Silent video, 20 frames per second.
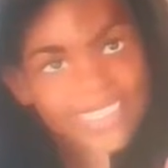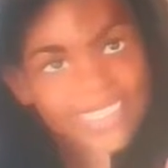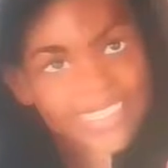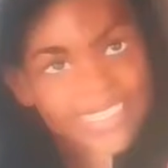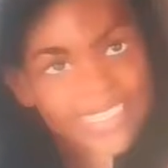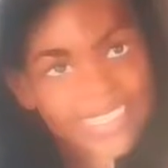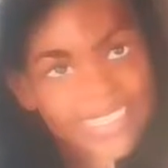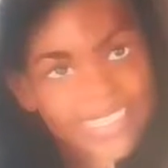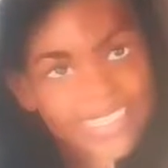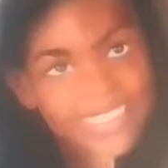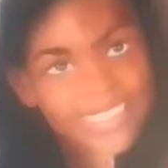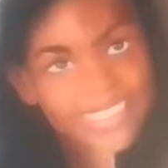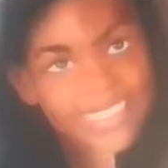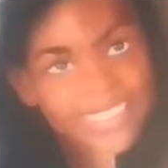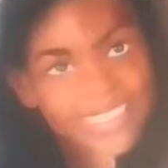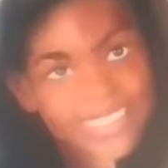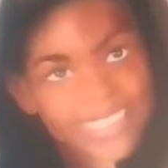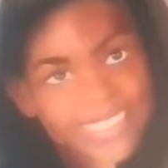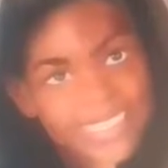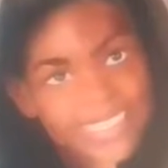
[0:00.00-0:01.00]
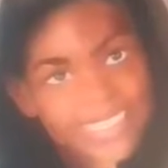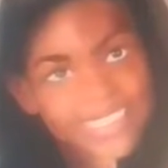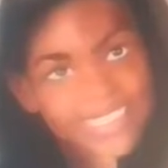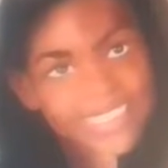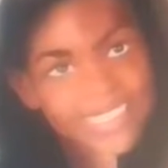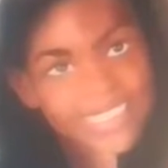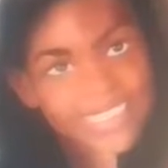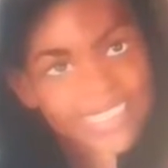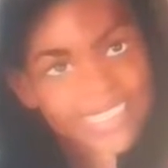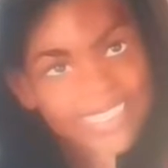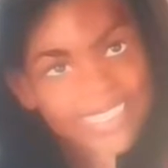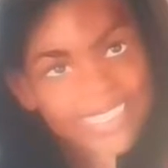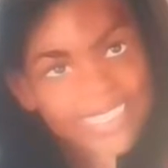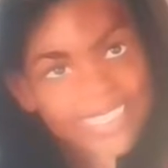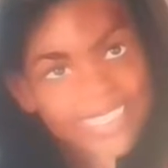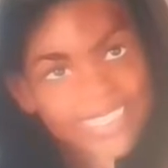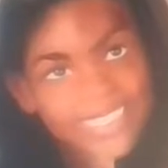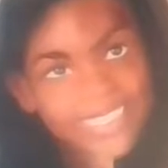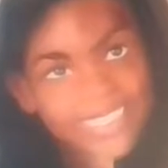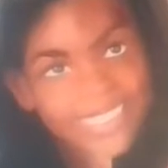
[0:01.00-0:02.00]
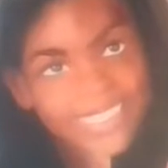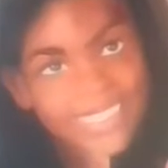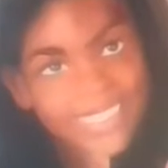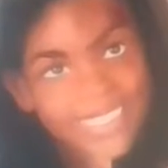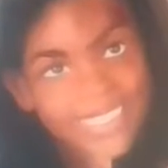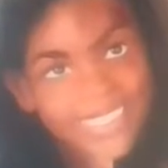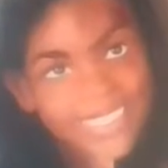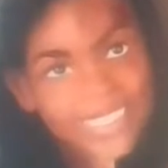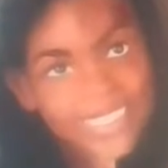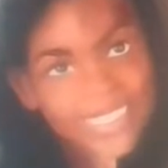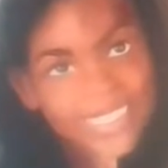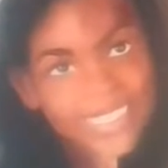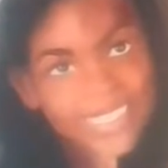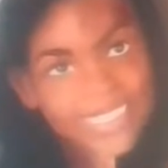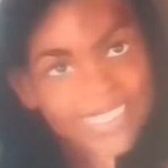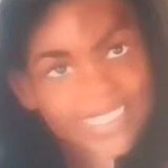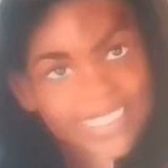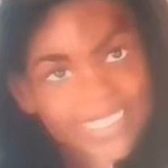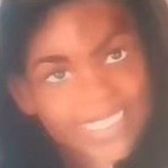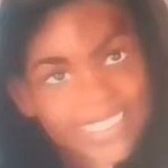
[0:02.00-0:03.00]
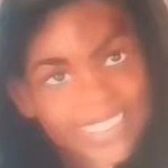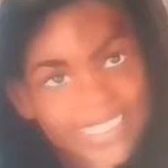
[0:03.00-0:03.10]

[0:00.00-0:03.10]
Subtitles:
Oh, some do. Some don't.